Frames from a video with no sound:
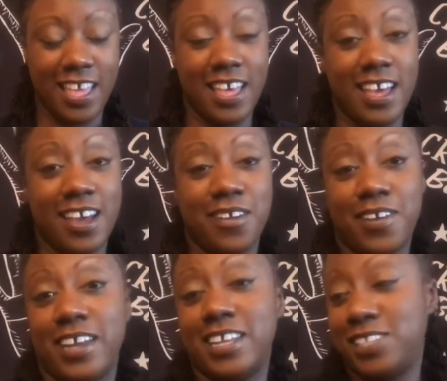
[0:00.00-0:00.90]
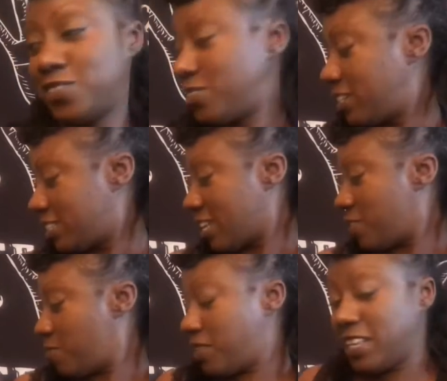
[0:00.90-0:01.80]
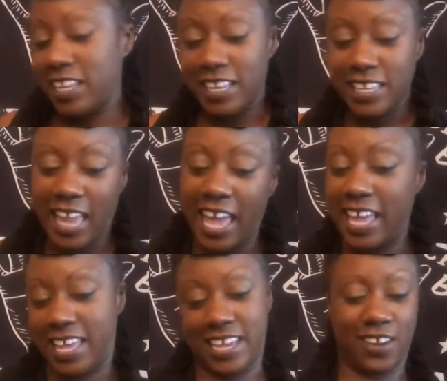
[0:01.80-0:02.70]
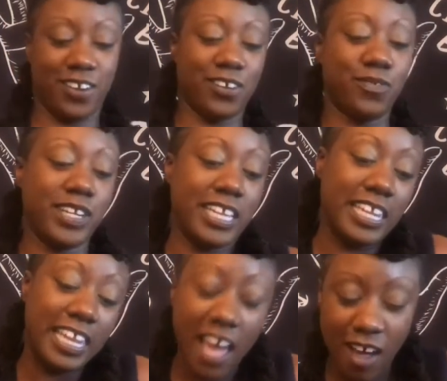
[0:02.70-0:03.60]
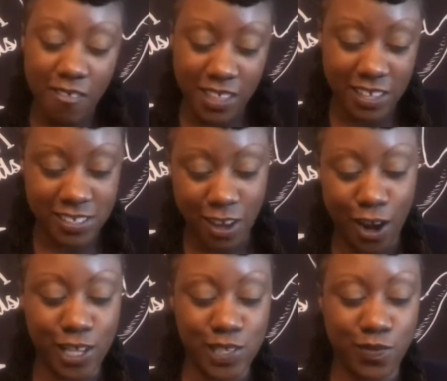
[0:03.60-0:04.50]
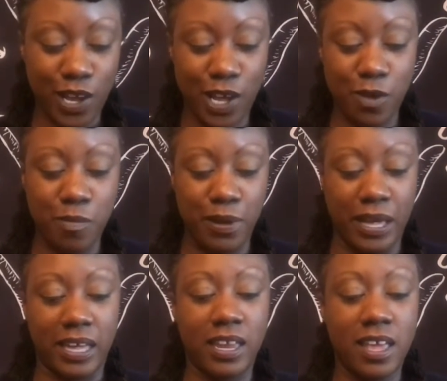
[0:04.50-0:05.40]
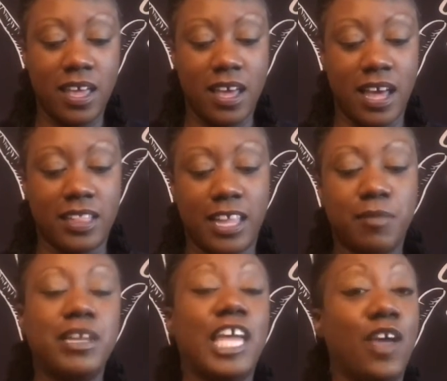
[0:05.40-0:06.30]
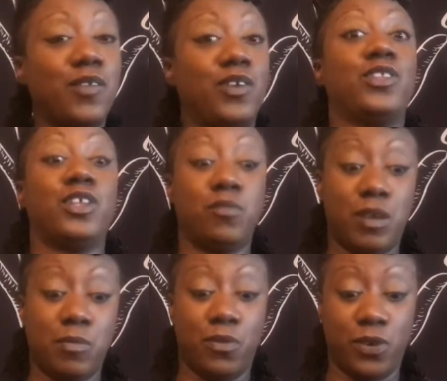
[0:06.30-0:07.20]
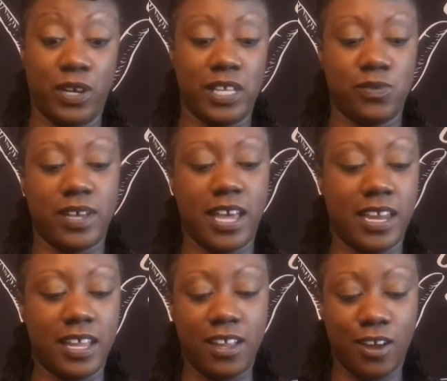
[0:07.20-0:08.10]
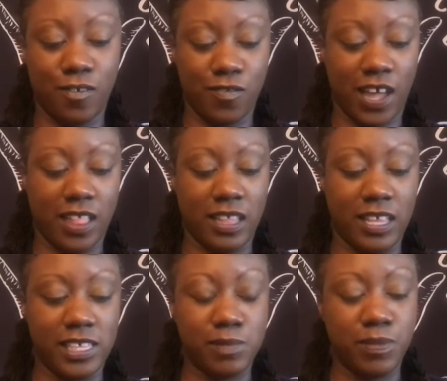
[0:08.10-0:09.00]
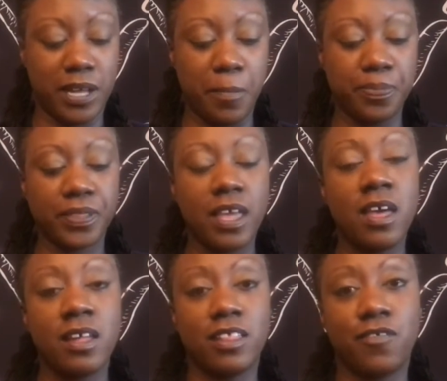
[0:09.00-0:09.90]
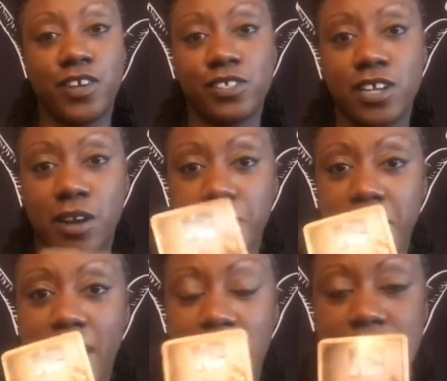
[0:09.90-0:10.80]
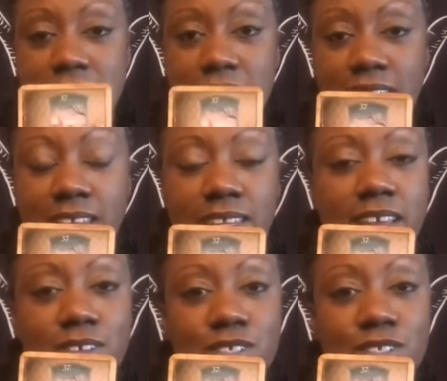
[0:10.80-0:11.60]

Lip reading: Alrighty, Taurus. I don't really like or really love these cards for you, but I think I'm going to give you a little bit more because we got to clarify these. But the first card we got is cleaning house,